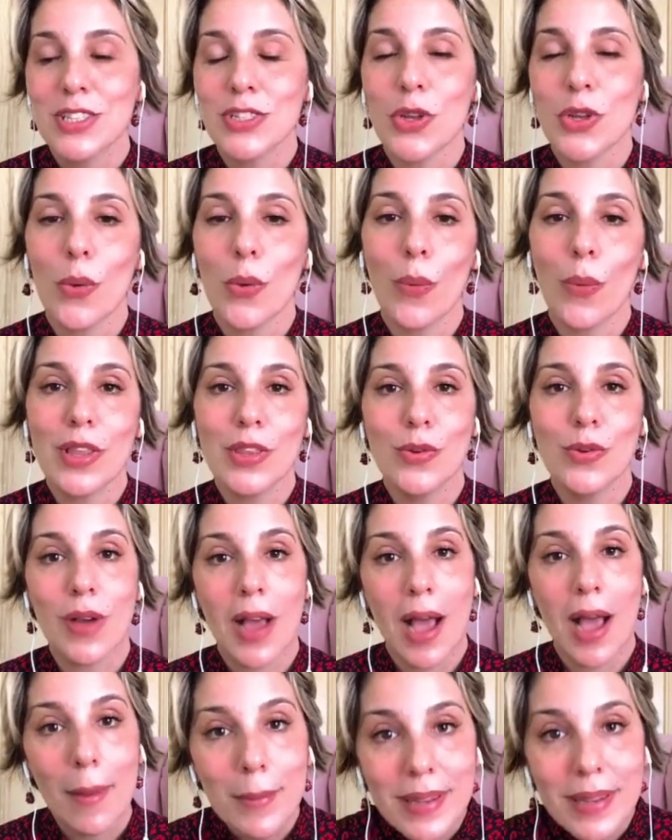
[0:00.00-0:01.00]
So when you
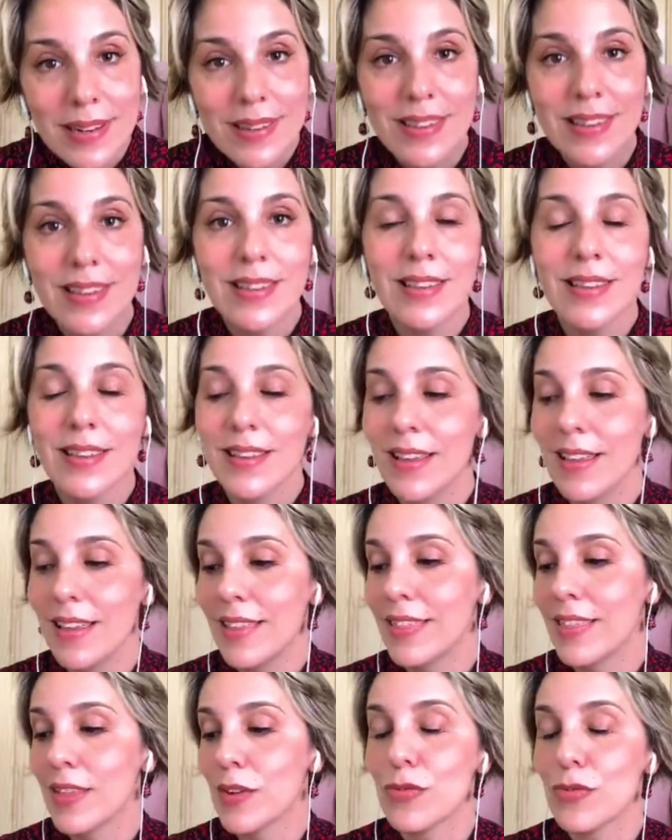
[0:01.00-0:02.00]
come in
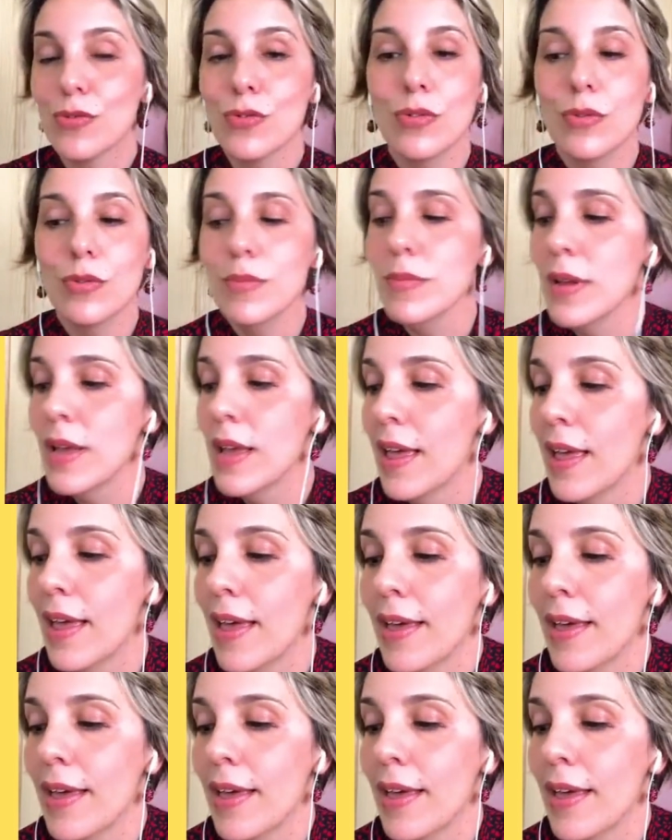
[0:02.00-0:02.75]
the room,